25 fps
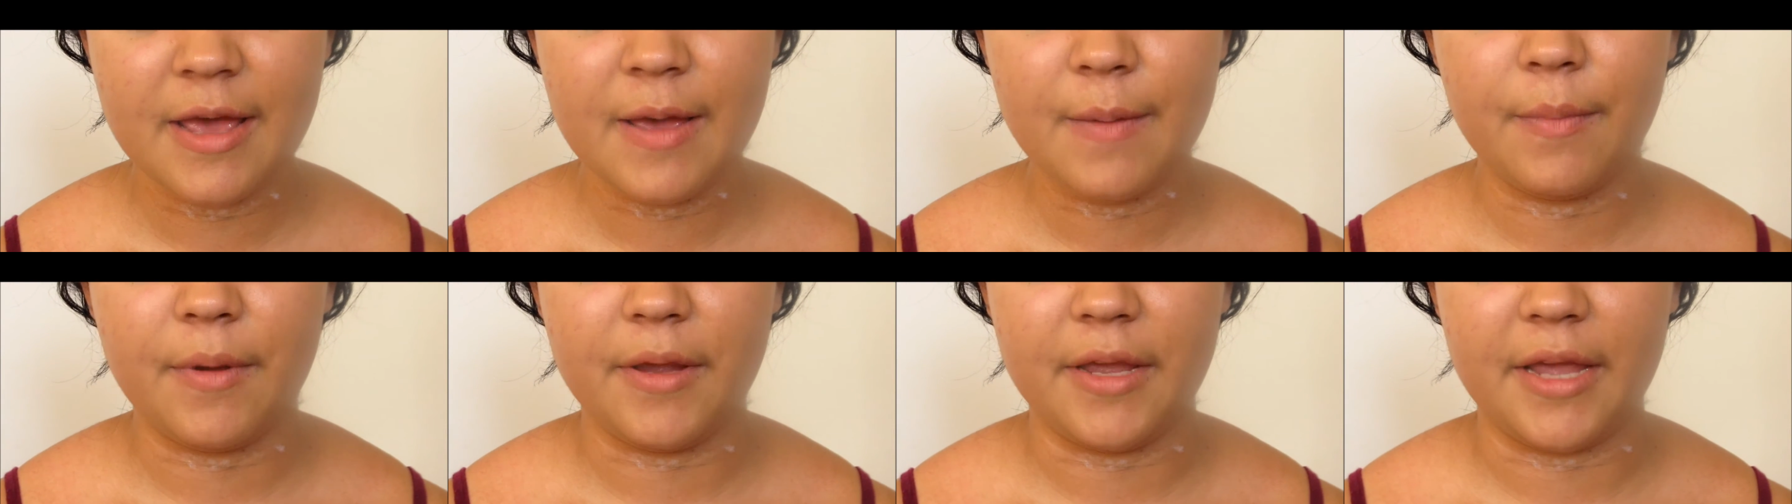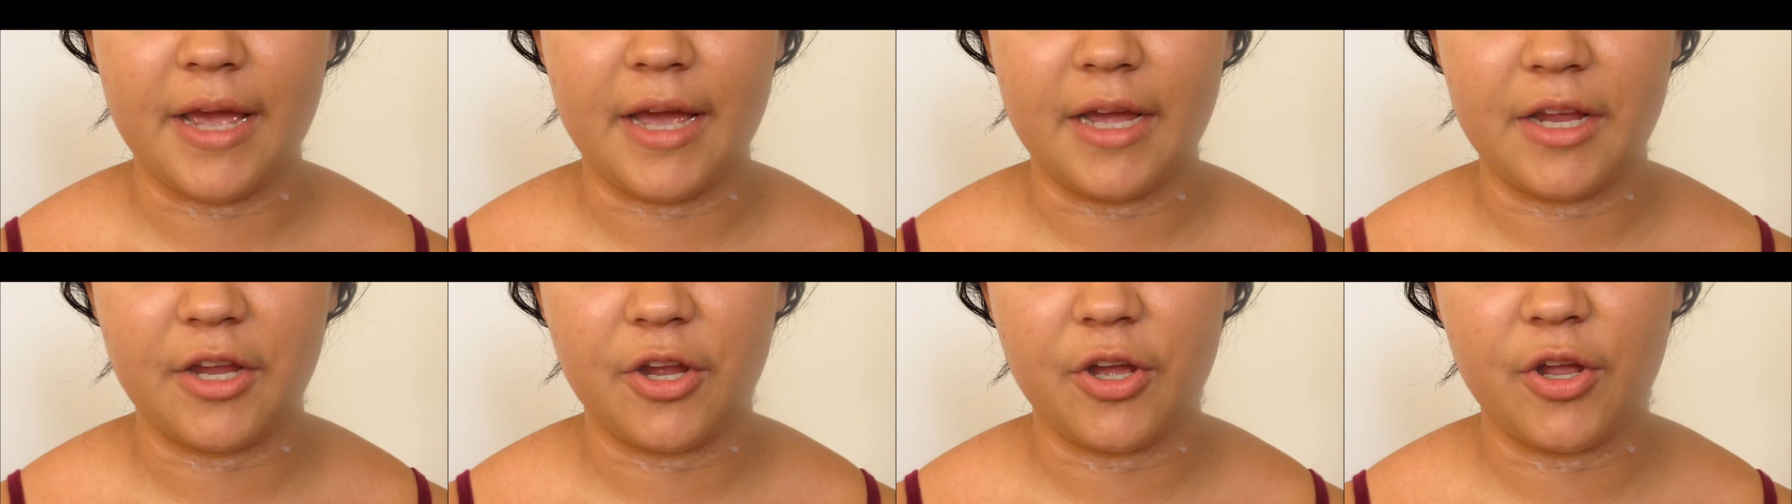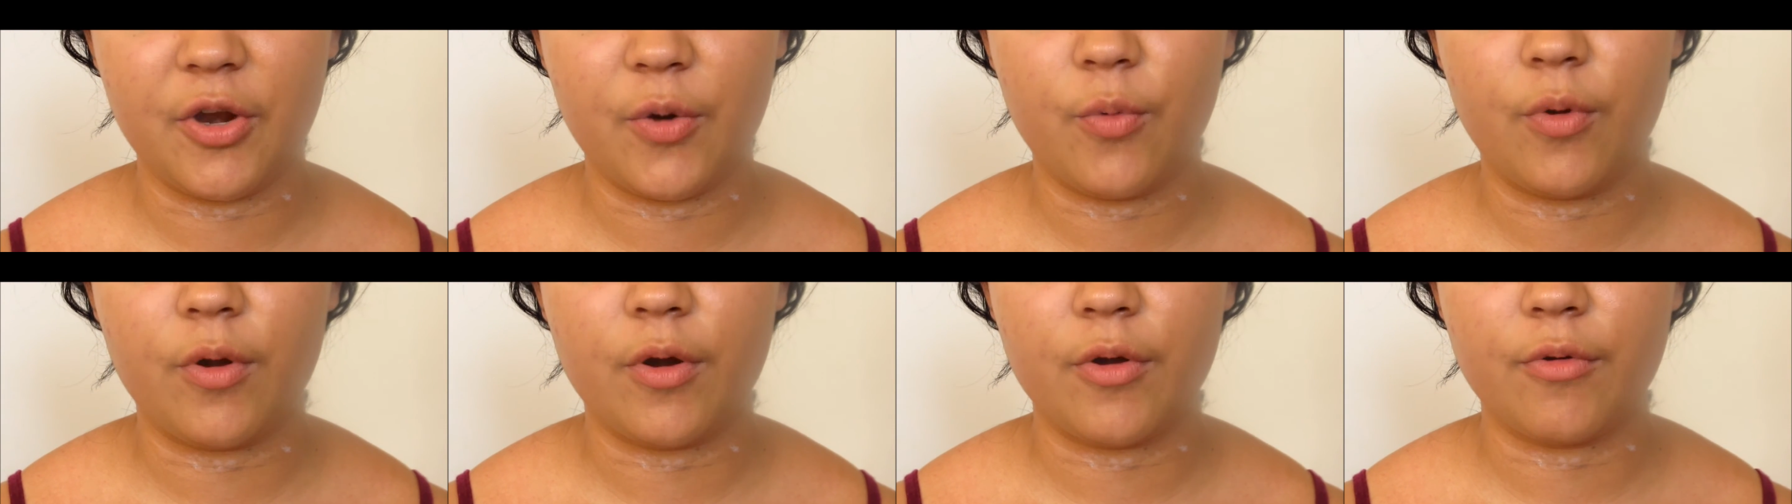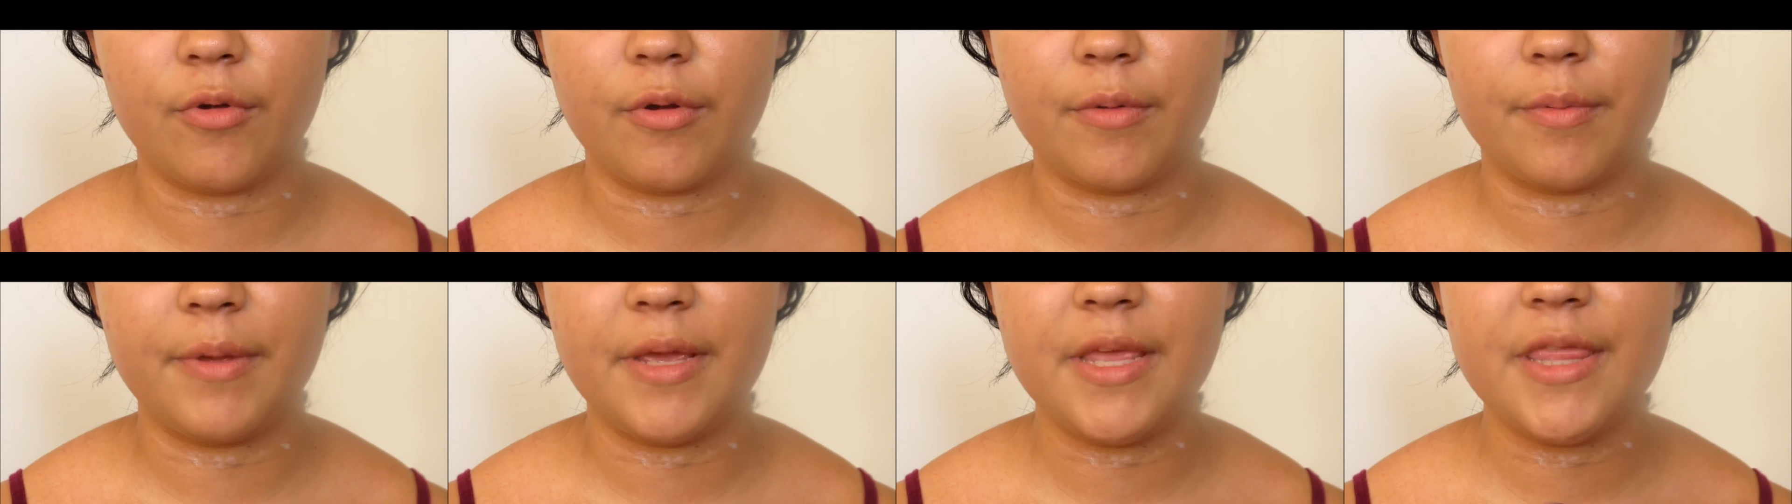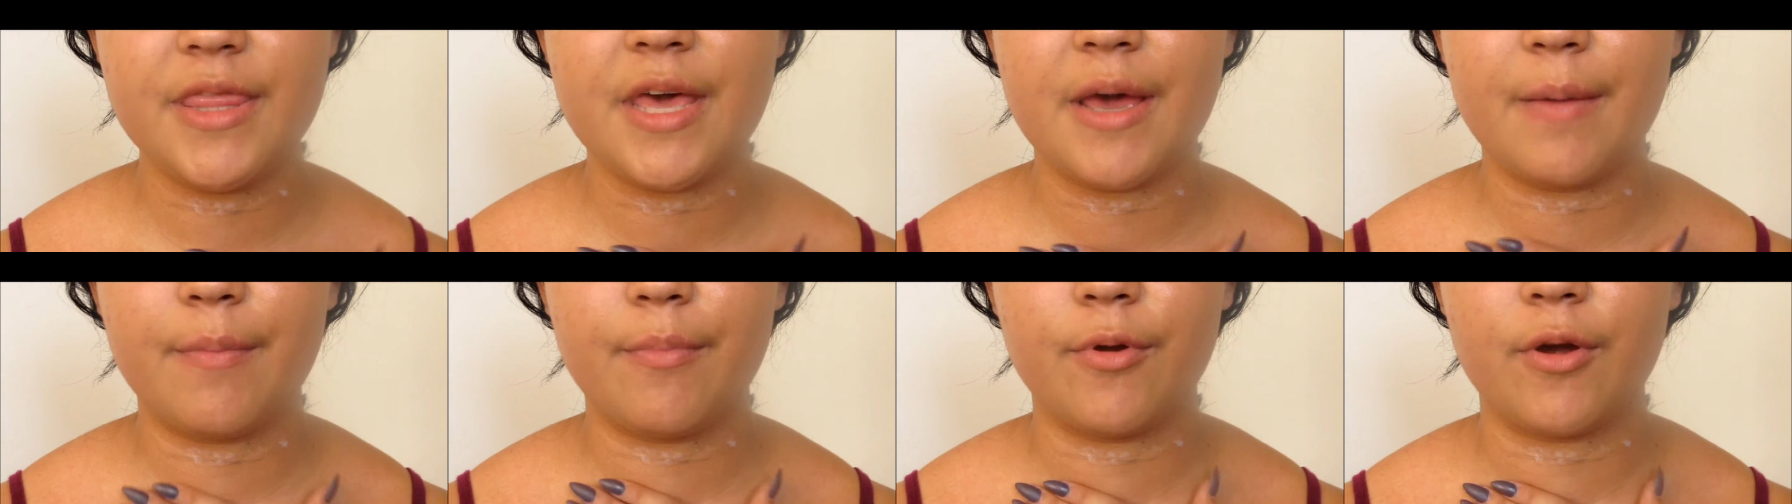But yeah, you're going to want to repeat
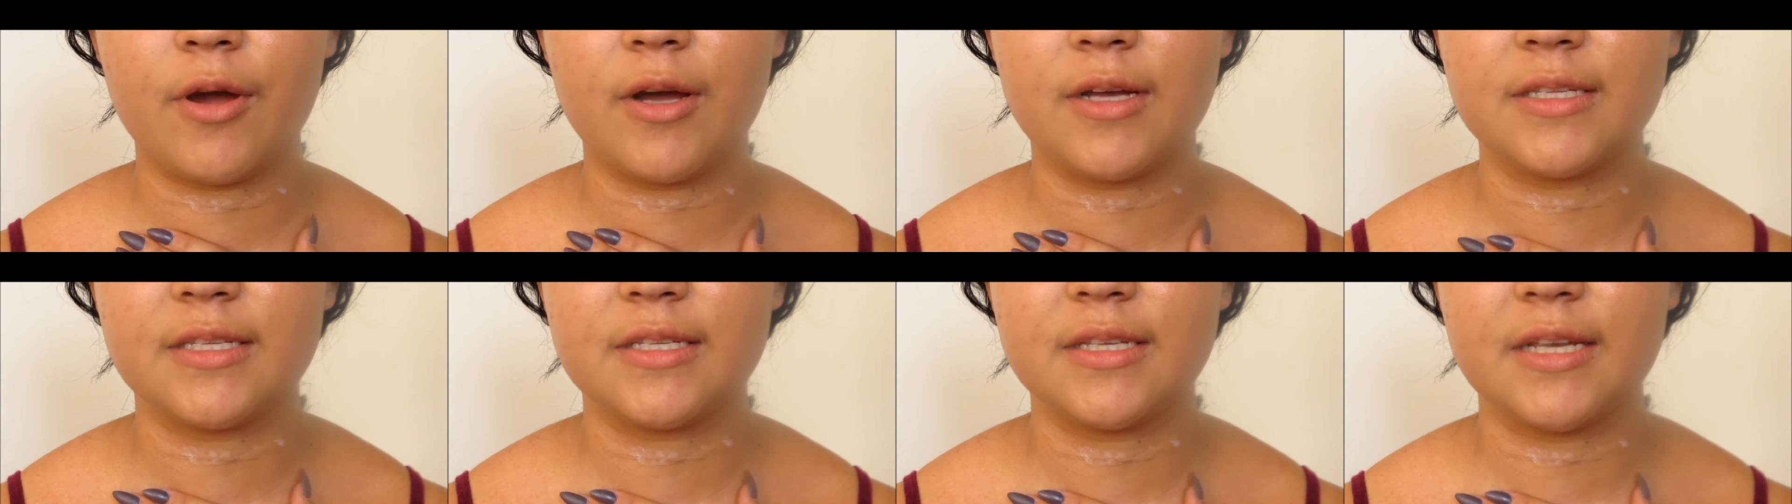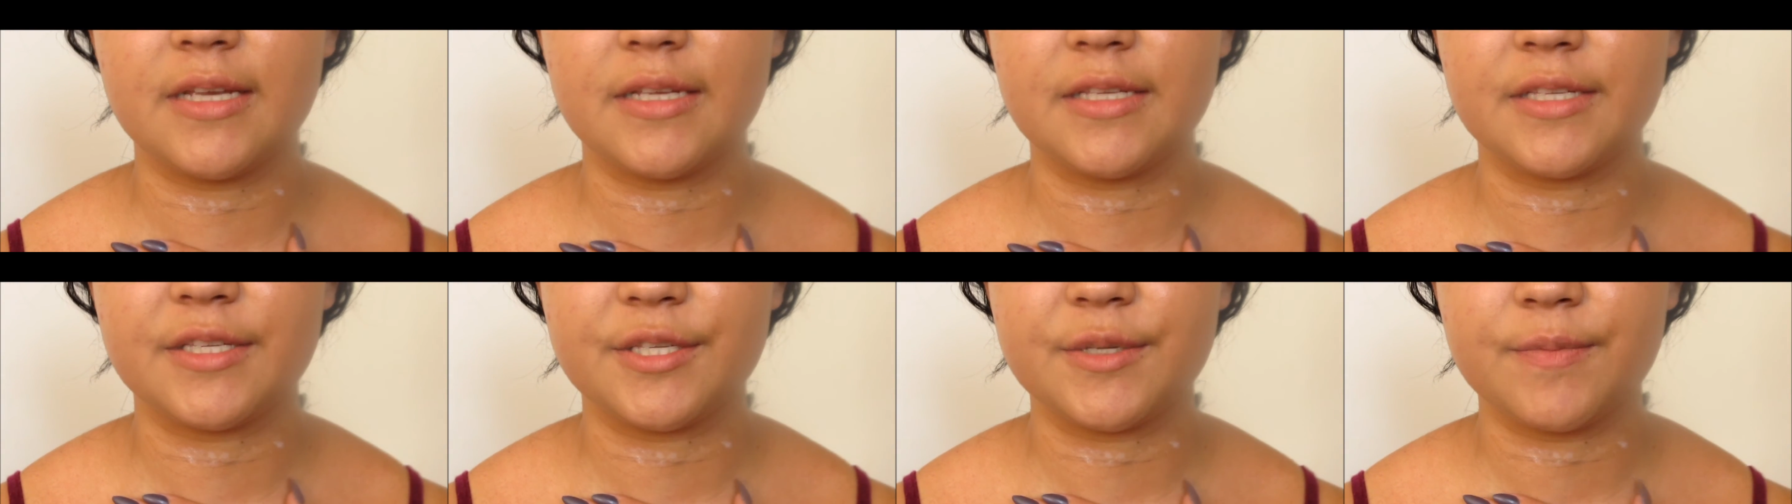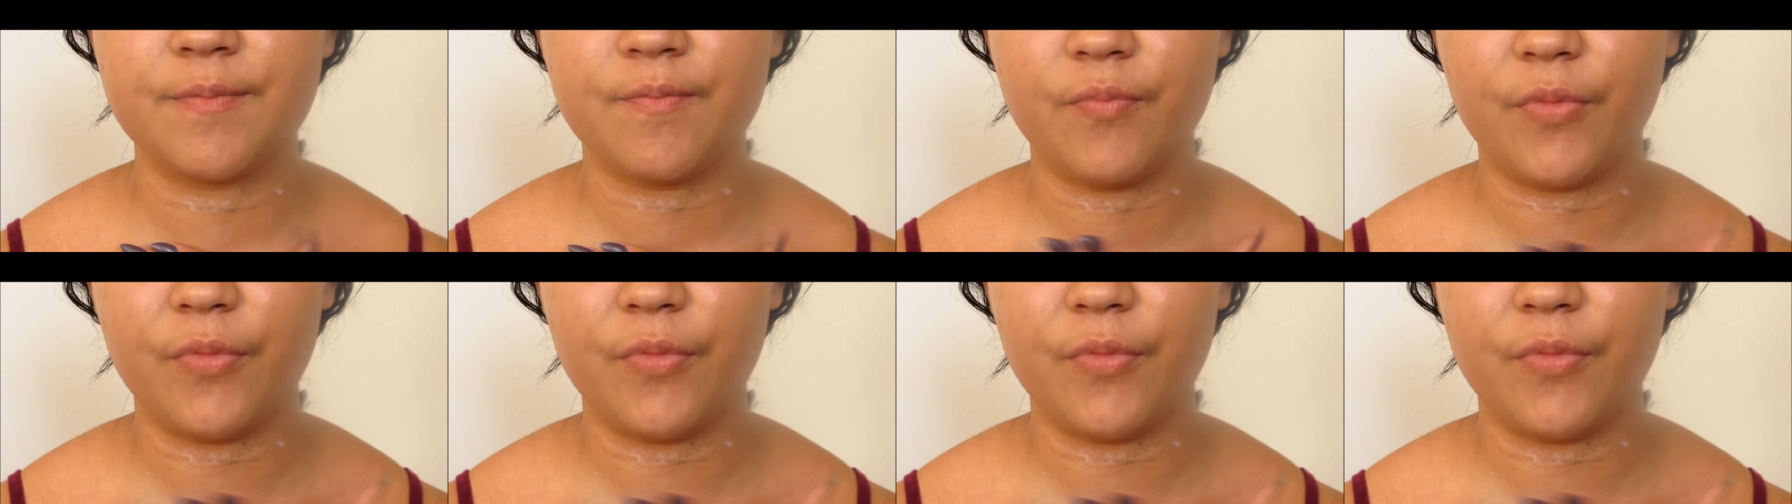that process,